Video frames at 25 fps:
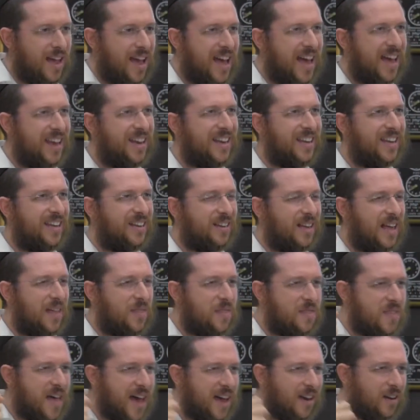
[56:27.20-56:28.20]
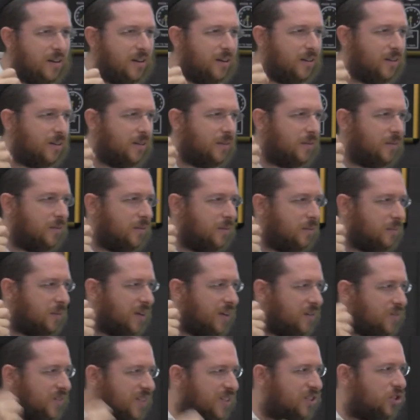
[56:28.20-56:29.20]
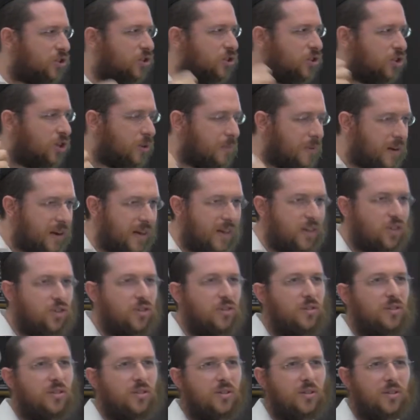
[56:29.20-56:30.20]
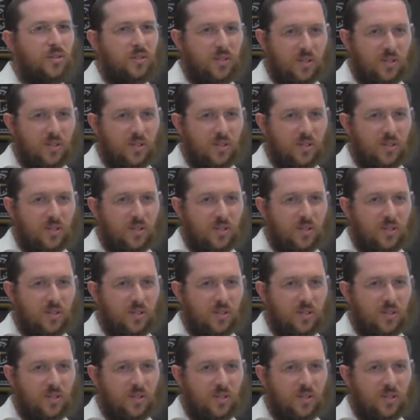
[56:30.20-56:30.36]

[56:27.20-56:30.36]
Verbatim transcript: and, it, and that gives us a determination to,